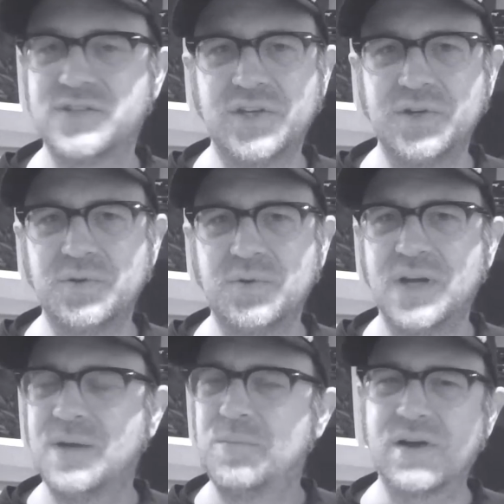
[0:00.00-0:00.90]
Two,
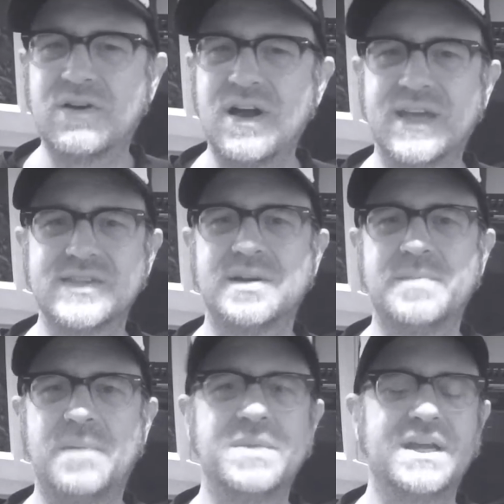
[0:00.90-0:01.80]
punk rock isn't
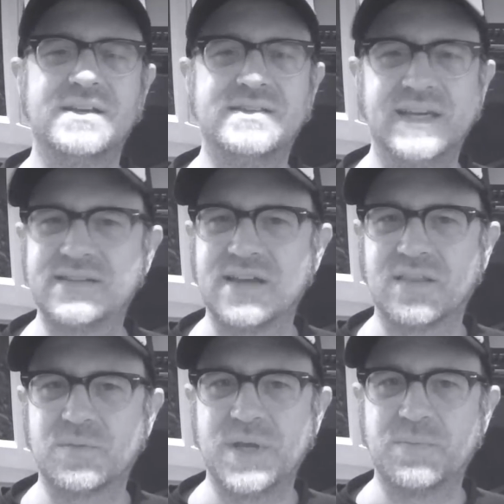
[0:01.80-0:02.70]
about being a dick to
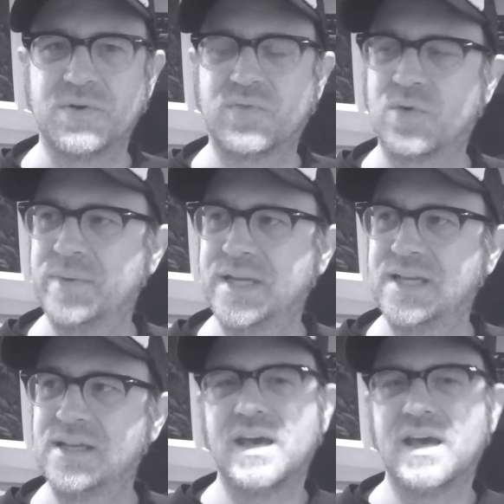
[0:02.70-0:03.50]
other people for me.